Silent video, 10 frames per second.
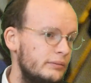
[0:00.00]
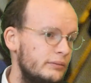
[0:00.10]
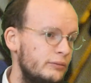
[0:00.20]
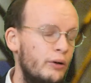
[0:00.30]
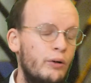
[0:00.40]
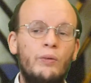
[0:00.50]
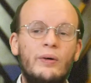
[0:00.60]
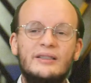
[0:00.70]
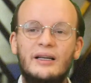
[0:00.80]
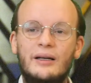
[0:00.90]
we are
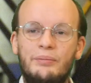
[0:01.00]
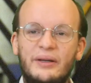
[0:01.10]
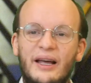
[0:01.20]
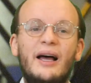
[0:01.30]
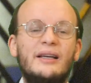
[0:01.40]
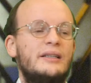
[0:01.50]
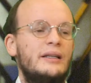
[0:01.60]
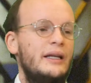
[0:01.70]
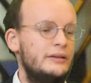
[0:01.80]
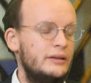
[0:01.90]
always going to be
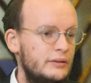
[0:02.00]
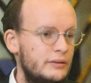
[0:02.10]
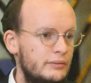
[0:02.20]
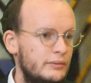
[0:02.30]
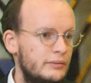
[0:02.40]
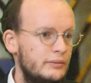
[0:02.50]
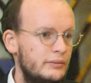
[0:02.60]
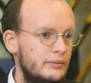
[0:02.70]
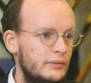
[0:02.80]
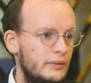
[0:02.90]
isolated,
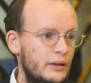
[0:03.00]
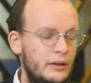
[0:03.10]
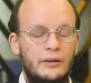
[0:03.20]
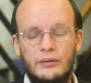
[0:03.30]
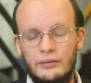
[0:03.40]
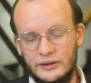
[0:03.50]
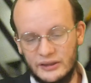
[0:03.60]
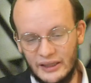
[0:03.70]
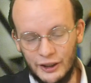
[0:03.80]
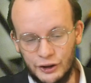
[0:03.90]

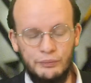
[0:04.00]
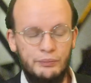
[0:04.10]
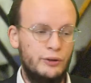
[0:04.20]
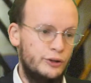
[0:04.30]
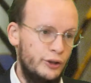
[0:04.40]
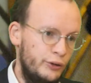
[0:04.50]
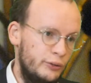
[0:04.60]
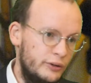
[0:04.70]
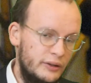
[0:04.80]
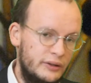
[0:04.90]
slash
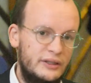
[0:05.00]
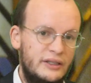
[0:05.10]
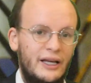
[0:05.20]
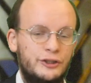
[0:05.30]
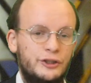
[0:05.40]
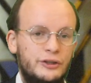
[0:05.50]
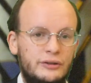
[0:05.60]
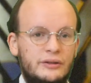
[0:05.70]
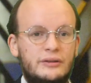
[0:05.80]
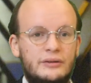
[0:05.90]
persecuted, slash
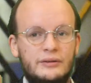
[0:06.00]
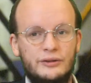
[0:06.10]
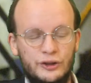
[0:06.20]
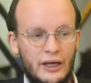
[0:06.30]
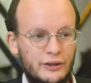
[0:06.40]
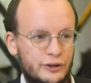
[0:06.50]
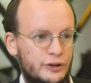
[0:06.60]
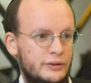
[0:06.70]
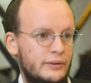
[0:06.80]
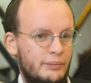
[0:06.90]
judged
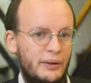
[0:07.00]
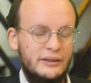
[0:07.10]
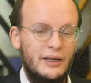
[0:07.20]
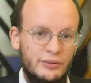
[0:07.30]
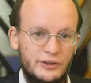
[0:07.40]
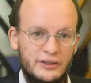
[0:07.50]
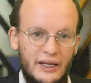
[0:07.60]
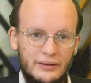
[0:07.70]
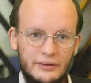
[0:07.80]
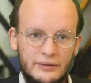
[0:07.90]
by double
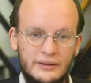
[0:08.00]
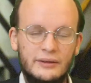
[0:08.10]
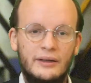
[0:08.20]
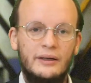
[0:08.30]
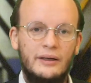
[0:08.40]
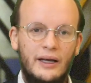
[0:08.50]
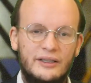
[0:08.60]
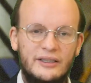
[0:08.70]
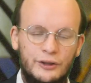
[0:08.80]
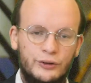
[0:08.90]
standards,
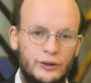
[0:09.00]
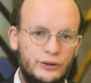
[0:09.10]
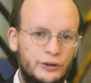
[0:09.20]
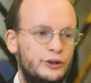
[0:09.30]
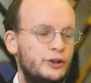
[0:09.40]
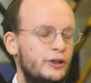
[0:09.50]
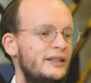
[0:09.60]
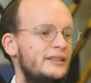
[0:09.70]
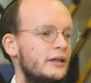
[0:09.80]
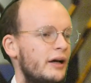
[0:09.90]
etc., etc. So he
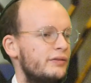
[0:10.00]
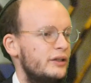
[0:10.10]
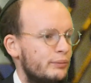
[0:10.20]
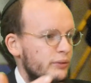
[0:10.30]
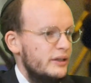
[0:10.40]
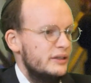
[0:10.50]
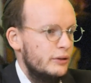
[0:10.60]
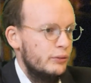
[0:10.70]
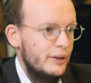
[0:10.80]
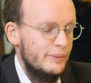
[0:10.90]
said, after he brought these
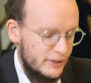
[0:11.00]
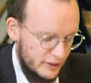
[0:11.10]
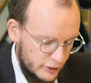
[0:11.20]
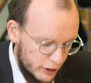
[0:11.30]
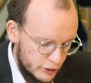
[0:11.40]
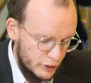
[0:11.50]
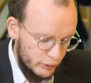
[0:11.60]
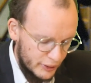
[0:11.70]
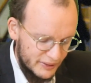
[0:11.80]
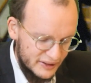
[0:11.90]
agreements, these Oslo
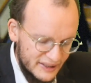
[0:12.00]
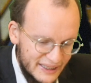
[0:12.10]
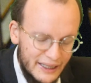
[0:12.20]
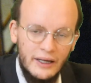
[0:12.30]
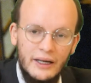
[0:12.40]
agreements, he said,